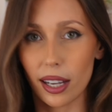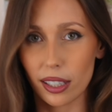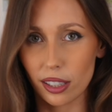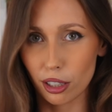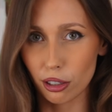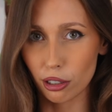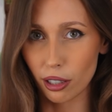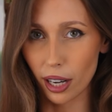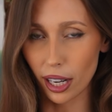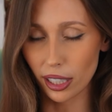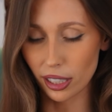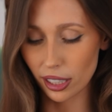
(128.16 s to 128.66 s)
is
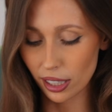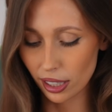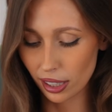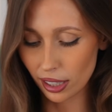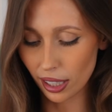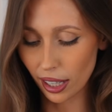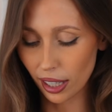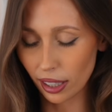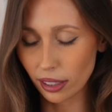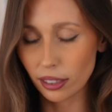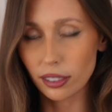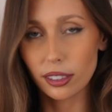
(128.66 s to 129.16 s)
correct, isn't
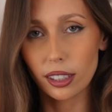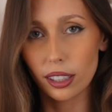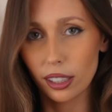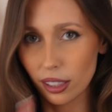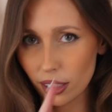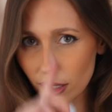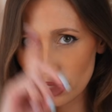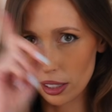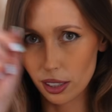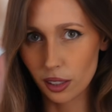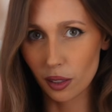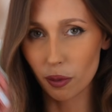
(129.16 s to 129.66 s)
it?
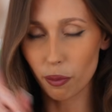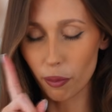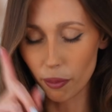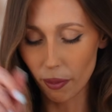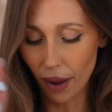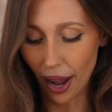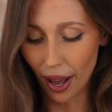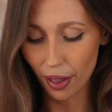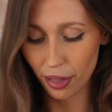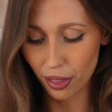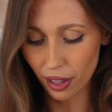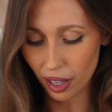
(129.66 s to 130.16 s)
Just
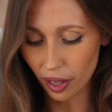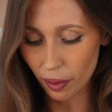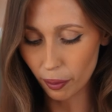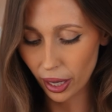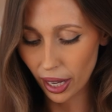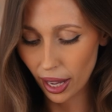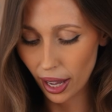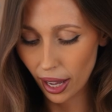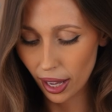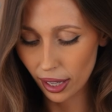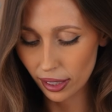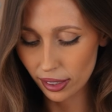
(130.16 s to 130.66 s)
mathing in my
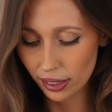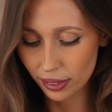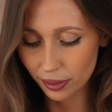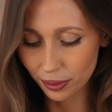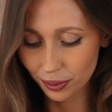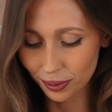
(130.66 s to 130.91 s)
head. So